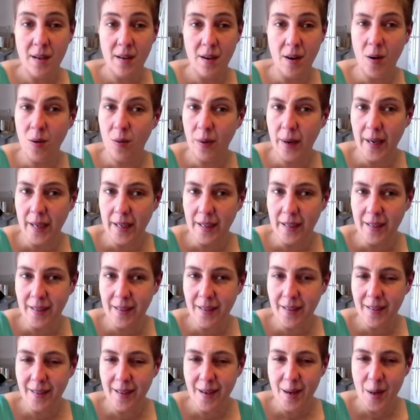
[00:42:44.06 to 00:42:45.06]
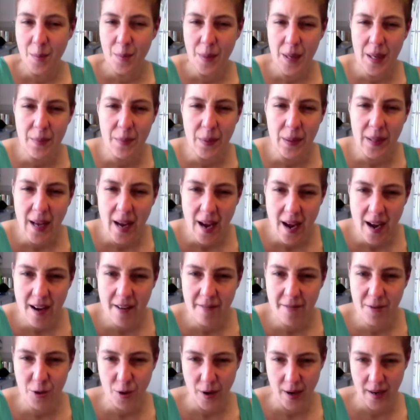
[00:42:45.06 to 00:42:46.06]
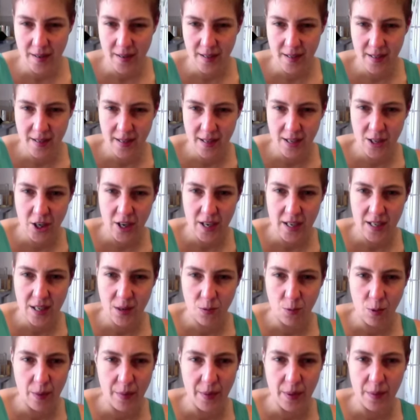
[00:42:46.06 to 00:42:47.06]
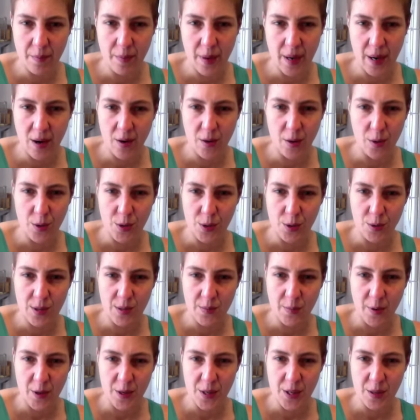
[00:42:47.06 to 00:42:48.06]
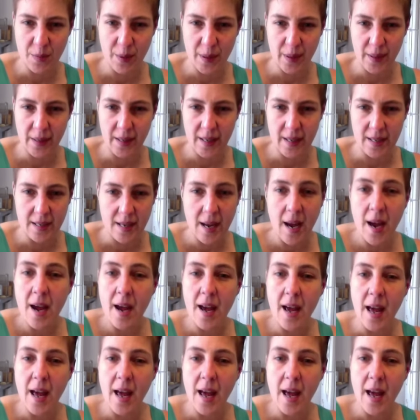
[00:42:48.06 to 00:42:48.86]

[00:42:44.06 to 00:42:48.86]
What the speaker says: Oh wait, people have tried to suggest women bear those responsibilities,